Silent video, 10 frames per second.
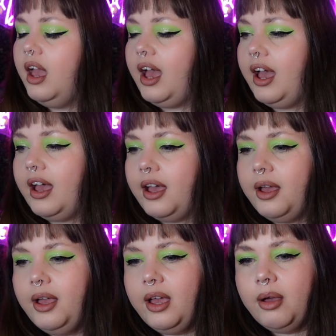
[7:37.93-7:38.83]
Uh,
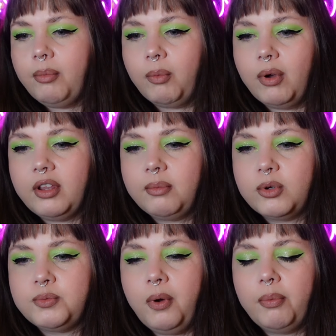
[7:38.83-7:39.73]
but one of the
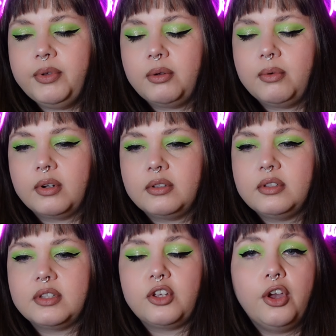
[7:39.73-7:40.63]
most popular
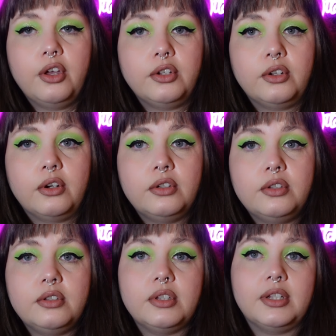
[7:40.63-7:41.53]
ones is
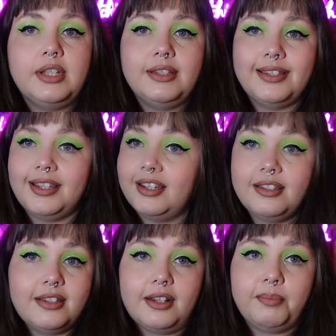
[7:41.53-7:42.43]
Cernunnos, and he's
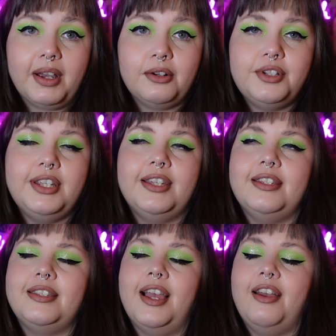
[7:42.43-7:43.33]
he's still about. He
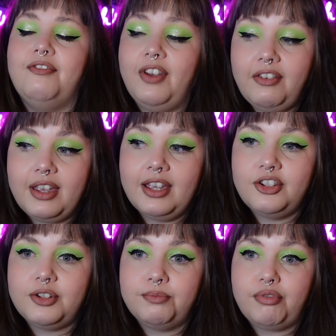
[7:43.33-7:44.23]
is a very
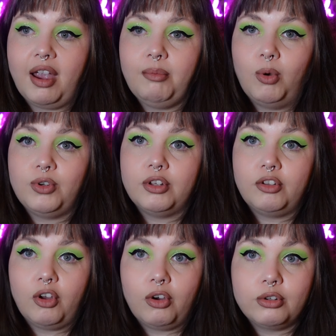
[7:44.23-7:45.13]
ancient
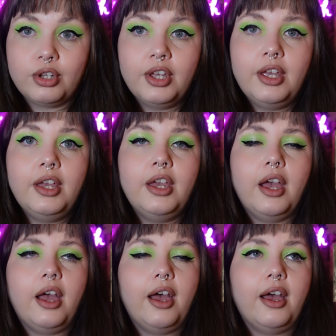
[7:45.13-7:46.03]
primordial god,
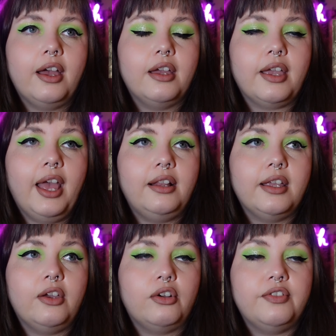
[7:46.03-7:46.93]
uh, a
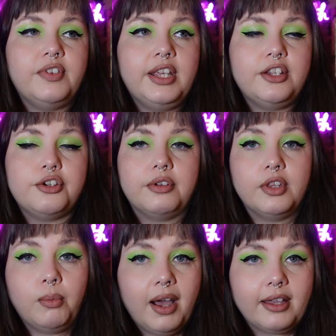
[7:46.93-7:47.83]
Celtic god of nature
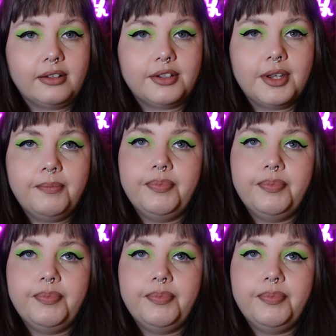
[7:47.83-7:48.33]
and the wild,